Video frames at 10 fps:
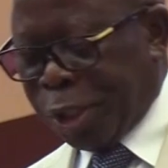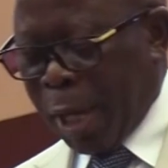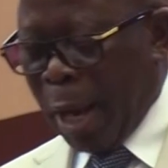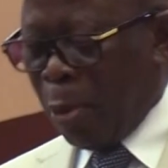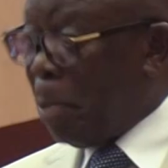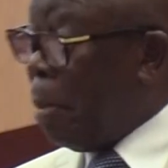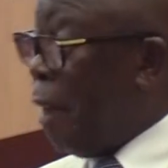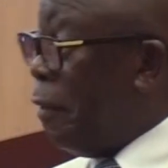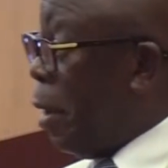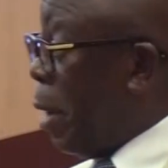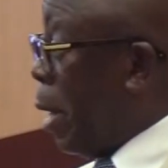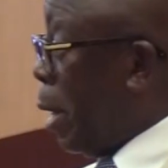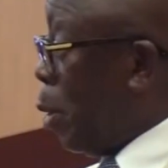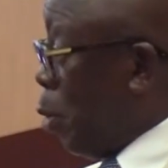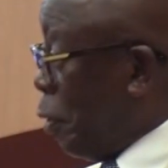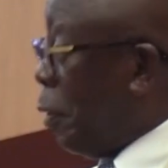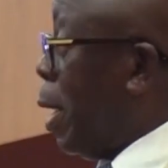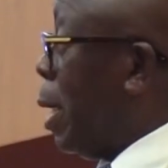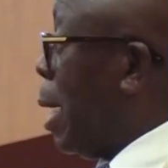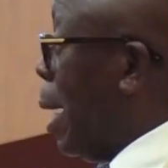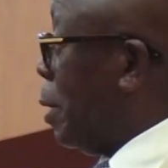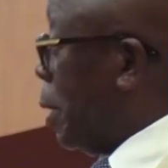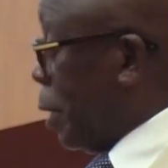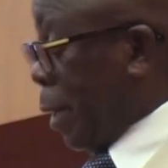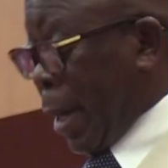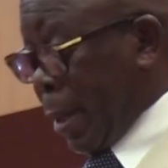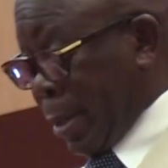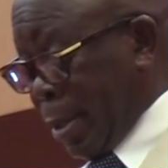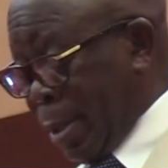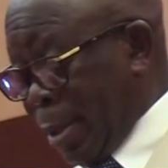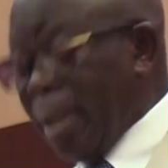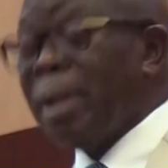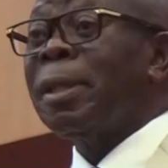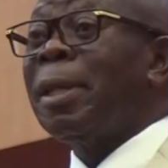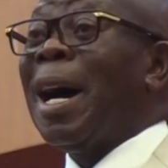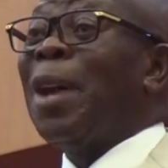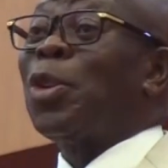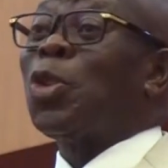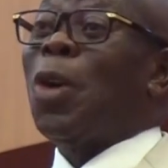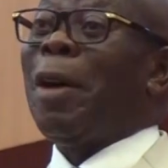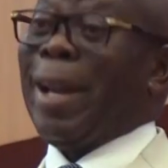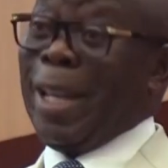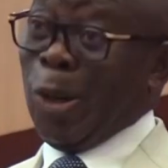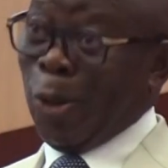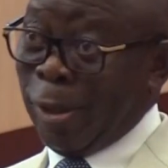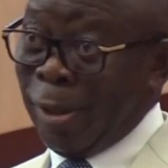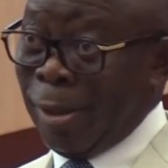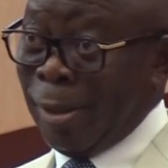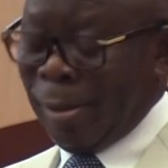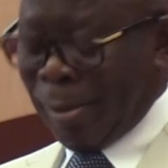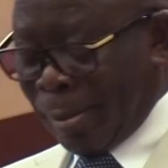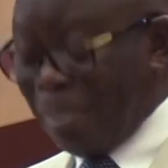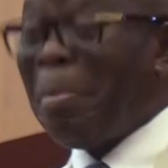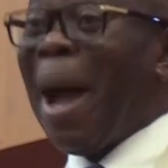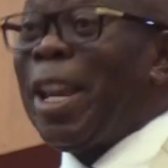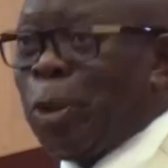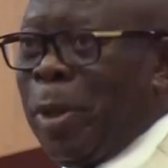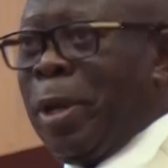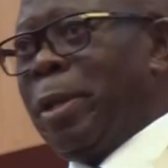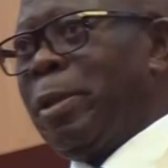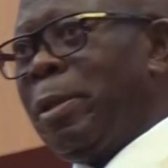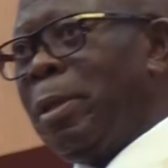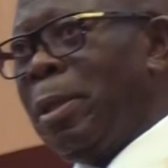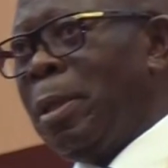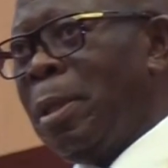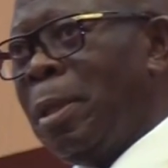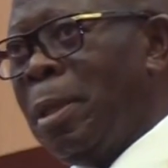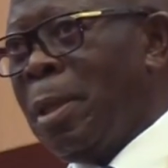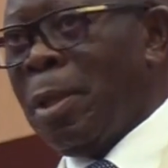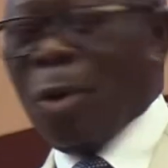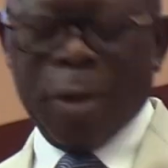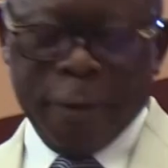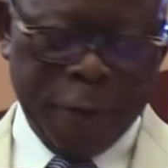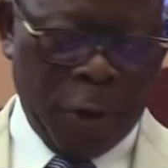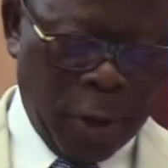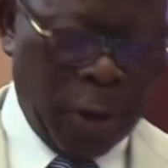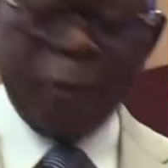share with my very good friend and sister and also our in-law my experience on the floor